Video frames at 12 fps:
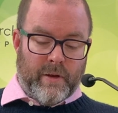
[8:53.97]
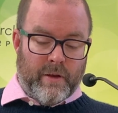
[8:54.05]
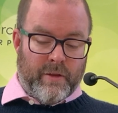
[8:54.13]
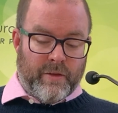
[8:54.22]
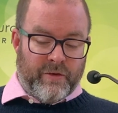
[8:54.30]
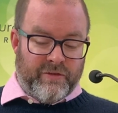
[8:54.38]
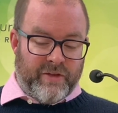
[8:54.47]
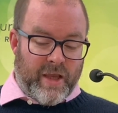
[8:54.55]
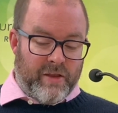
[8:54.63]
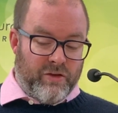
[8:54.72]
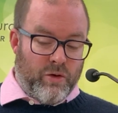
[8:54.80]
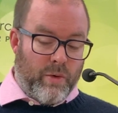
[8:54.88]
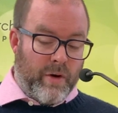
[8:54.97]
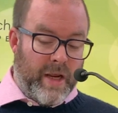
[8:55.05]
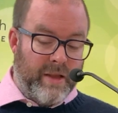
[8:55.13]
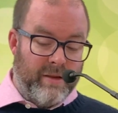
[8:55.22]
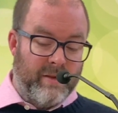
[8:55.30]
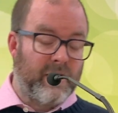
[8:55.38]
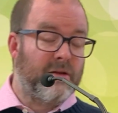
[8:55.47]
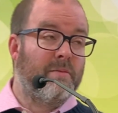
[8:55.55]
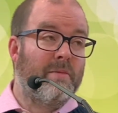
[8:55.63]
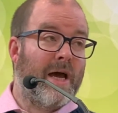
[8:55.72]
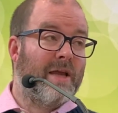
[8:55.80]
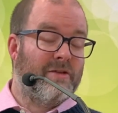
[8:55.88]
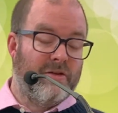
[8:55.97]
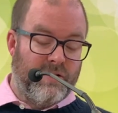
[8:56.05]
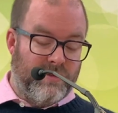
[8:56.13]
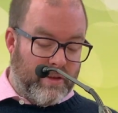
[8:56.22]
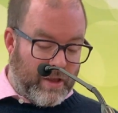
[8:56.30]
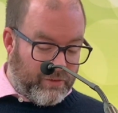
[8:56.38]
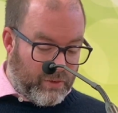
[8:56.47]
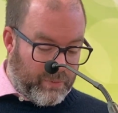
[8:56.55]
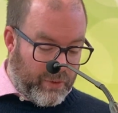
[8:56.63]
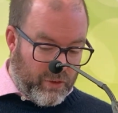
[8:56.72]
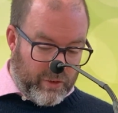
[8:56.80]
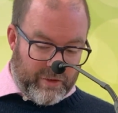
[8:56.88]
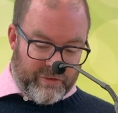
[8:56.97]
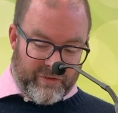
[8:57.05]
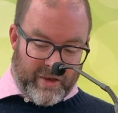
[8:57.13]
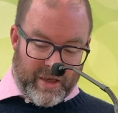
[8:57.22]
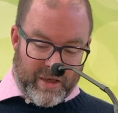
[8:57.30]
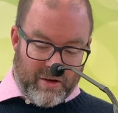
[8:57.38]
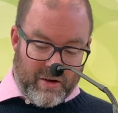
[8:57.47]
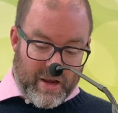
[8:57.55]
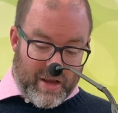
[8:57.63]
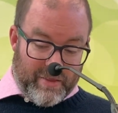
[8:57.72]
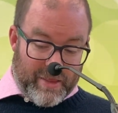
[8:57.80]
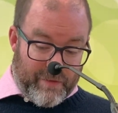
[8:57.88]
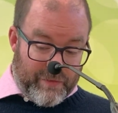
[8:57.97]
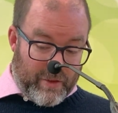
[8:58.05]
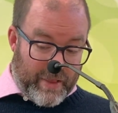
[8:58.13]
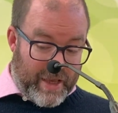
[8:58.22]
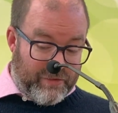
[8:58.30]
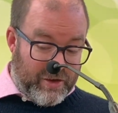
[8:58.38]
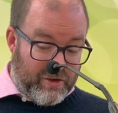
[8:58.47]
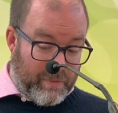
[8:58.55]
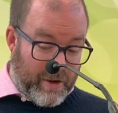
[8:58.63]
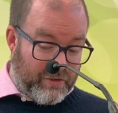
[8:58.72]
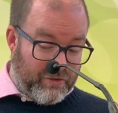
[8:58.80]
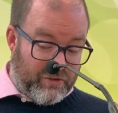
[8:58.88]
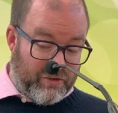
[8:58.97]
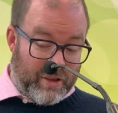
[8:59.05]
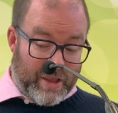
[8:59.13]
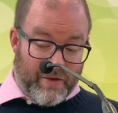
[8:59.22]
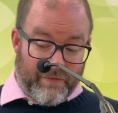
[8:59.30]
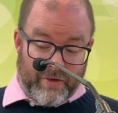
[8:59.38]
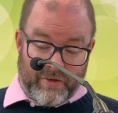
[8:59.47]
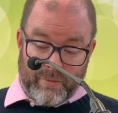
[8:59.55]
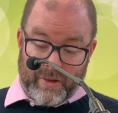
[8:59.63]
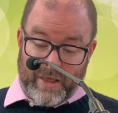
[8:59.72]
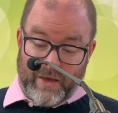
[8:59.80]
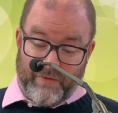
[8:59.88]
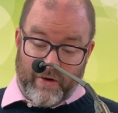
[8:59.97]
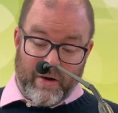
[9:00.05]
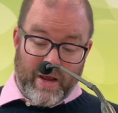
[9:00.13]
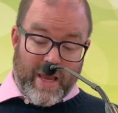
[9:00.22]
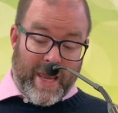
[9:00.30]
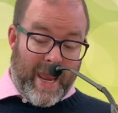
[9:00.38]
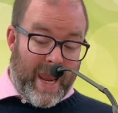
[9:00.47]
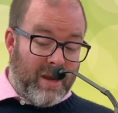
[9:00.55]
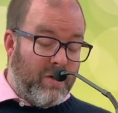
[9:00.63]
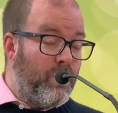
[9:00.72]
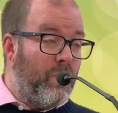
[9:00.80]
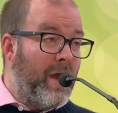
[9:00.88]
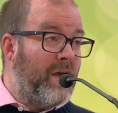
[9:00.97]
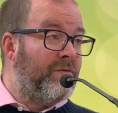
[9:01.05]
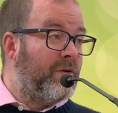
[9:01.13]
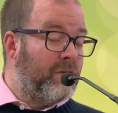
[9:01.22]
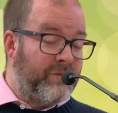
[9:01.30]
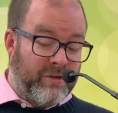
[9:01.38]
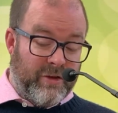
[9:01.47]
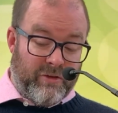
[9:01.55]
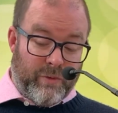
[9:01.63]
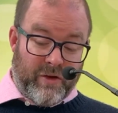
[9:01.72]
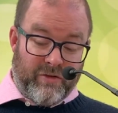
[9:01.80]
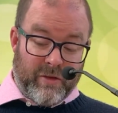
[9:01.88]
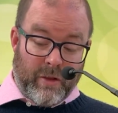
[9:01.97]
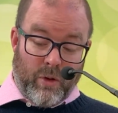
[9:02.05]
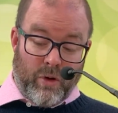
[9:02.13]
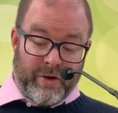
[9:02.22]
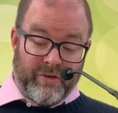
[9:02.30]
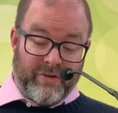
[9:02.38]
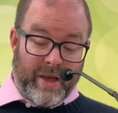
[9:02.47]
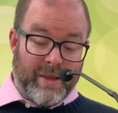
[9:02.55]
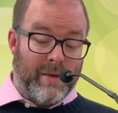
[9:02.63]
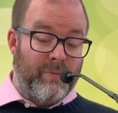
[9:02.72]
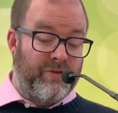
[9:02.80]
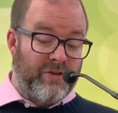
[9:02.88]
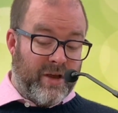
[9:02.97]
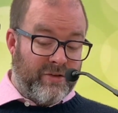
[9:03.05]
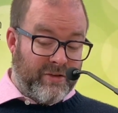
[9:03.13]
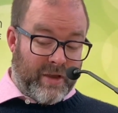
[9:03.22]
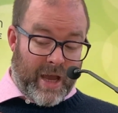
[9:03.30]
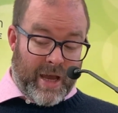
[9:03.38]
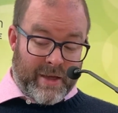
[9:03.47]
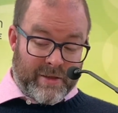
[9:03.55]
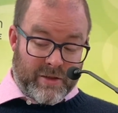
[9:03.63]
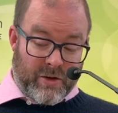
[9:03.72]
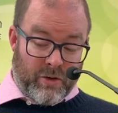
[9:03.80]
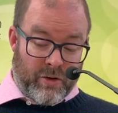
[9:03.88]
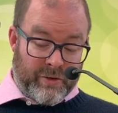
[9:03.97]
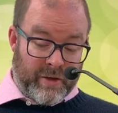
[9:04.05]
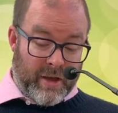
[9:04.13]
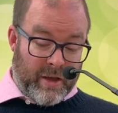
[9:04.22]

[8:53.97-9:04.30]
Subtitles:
The state you were in didn't matter. You see, that's what Paul is saying here. "Nevertheless, each person should live as a believer in whatever situation the Lord assigned them, just as God